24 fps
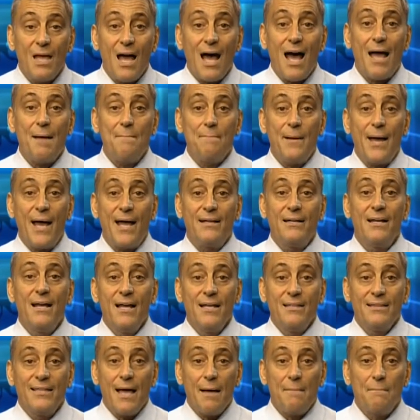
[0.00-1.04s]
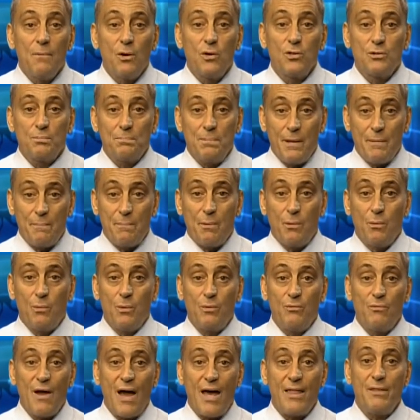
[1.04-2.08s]
I bet that most people
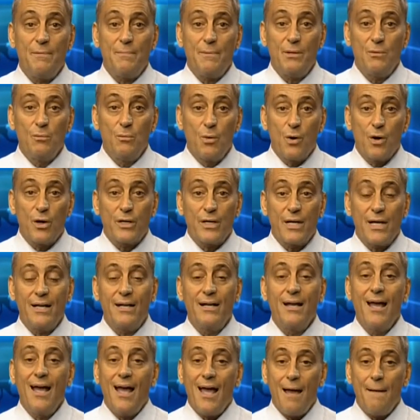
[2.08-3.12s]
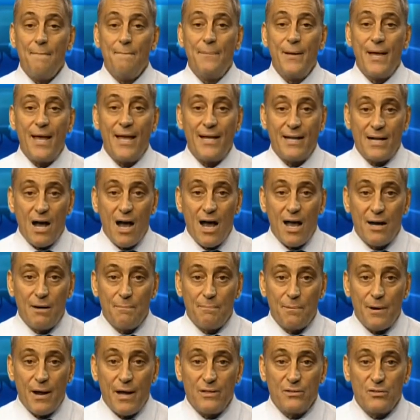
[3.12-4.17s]
would rather be working and paying higher
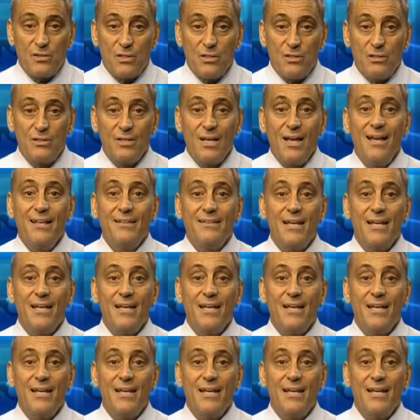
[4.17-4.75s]
prices